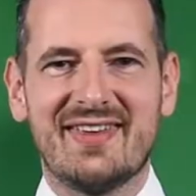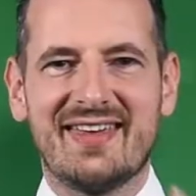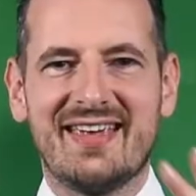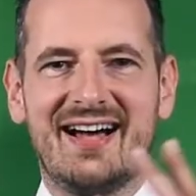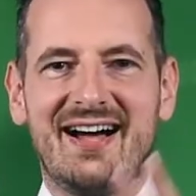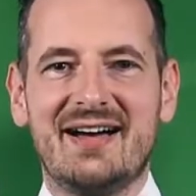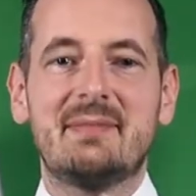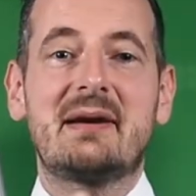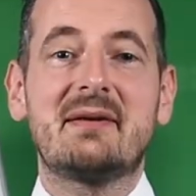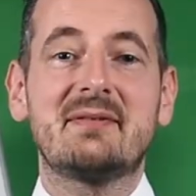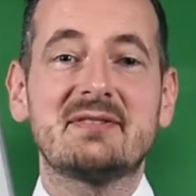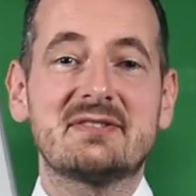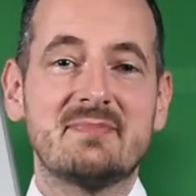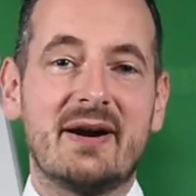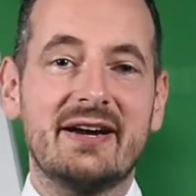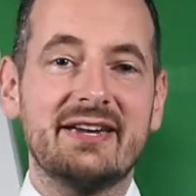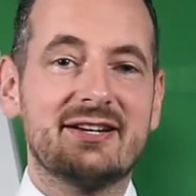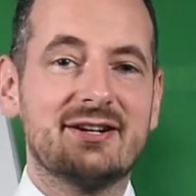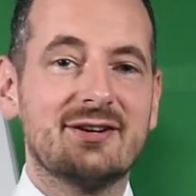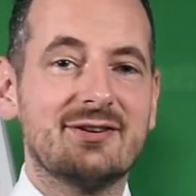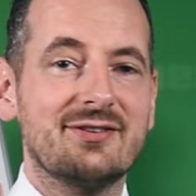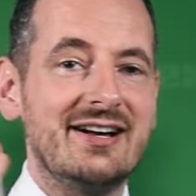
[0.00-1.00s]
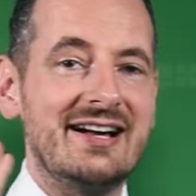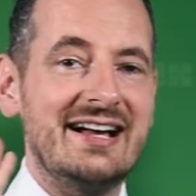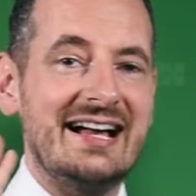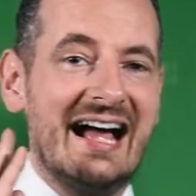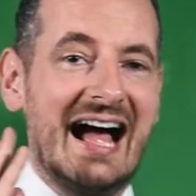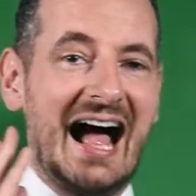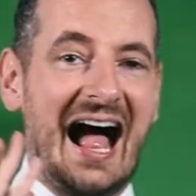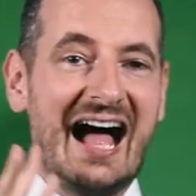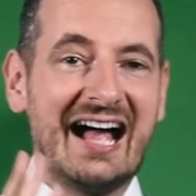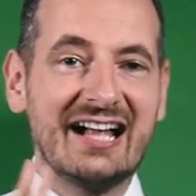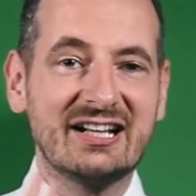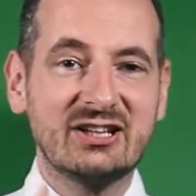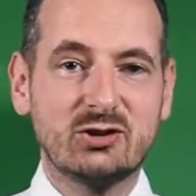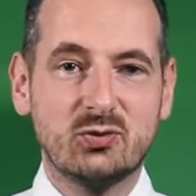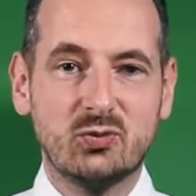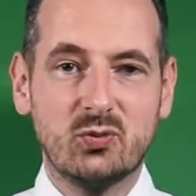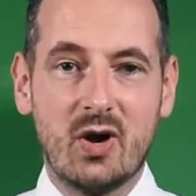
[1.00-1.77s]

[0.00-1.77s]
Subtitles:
Hi, my name is Michael and